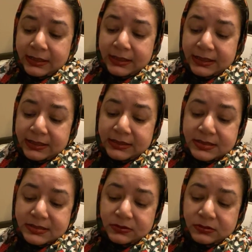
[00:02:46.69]
And
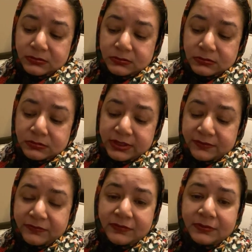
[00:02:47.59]
so
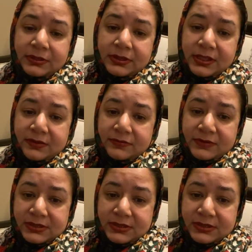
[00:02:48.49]
if the